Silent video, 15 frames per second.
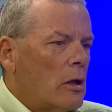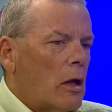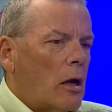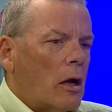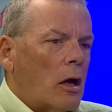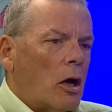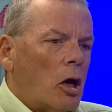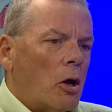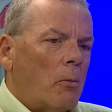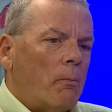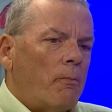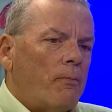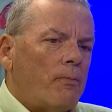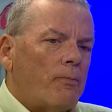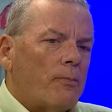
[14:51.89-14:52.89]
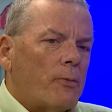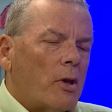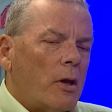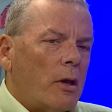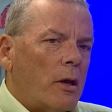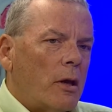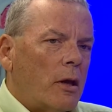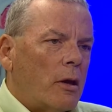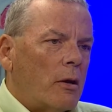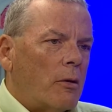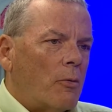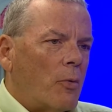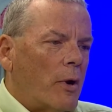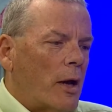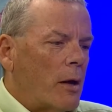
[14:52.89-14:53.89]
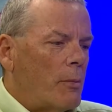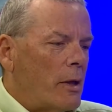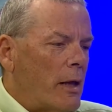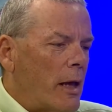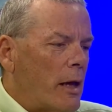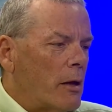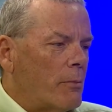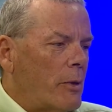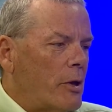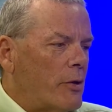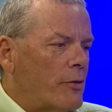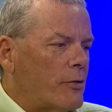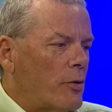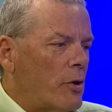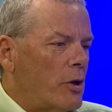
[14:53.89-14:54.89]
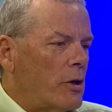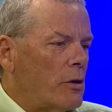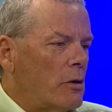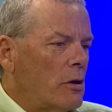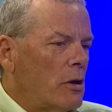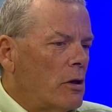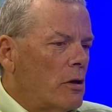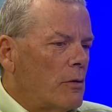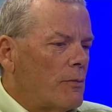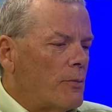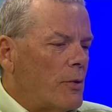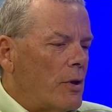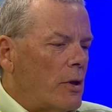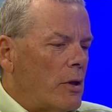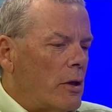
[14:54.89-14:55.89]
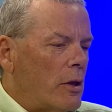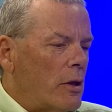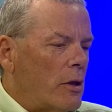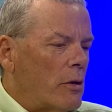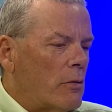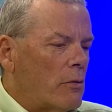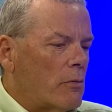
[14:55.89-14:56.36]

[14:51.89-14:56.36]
And when I began ministry, the